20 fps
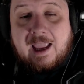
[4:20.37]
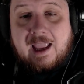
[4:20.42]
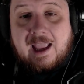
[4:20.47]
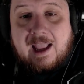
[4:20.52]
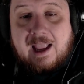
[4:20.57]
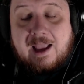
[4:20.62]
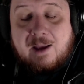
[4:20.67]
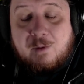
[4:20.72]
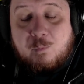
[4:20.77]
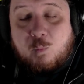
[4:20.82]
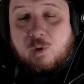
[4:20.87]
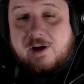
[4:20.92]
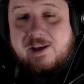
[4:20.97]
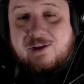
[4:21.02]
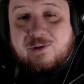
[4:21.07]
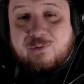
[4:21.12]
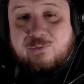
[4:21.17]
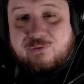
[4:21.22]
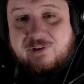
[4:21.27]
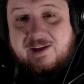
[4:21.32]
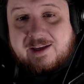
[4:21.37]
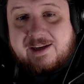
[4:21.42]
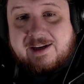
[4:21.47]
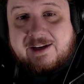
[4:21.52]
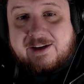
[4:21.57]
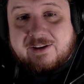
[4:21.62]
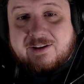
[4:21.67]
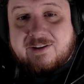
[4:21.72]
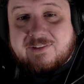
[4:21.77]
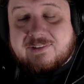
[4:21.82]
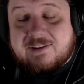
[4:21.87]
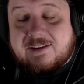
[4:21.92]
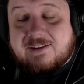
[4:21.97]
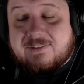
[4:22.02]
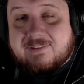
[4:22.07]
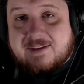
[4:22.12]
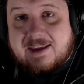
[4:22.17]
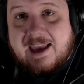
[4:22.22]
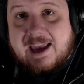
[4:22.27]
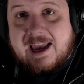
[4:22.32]
And what do you see here is a
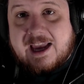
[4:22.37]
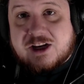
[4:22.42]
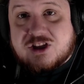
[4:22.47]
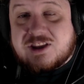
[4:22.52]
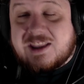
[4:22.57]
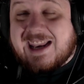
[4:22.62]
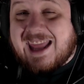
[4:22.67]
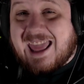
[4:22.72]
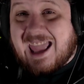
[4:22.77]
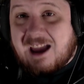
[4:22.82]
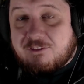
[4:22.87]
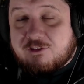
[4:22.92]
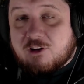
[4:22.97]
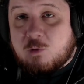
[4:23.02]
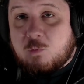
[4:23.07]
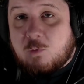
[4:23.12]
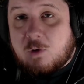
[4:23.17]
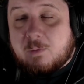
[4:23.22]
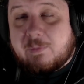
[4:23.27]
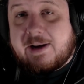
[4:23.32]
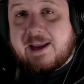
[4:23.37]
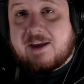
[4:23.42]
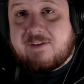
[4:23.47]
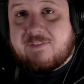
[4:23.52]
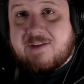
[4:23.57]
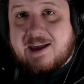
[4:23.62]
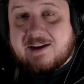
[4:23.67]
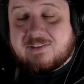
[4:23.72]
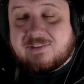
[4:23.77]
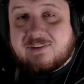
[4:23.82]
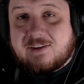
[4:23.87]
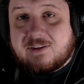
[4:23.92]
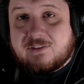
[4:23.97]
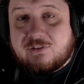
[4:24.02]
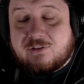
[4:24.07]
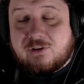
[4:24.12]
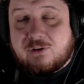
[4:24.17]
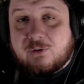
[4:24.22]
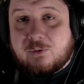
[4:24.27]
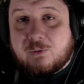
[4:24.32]
stash that everyone would have access
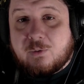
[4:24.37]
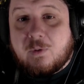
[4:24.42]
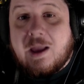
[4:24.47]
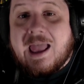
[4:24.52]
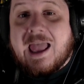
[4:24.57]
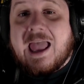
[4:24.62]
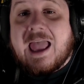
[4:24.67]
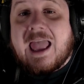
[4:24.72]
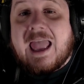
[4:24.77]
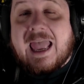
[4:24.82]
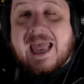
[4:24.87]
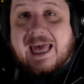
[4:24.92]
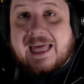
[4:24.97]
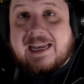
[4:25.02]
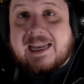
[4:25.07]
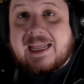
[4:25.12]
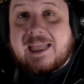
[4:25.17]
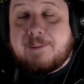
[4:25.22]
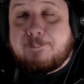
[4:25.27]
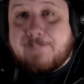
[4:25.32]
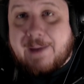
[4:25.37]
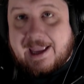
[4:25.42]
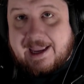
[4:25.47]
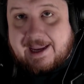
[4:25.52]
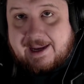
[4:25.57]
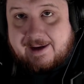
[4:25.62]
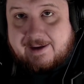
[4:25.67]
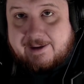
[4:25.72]
to at a bank.